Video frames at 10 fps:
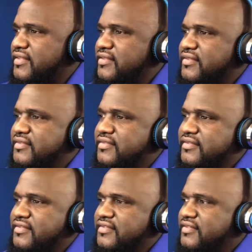
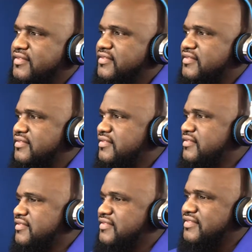
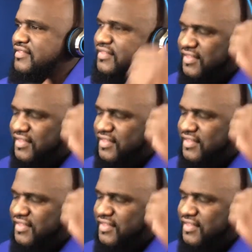[no speech]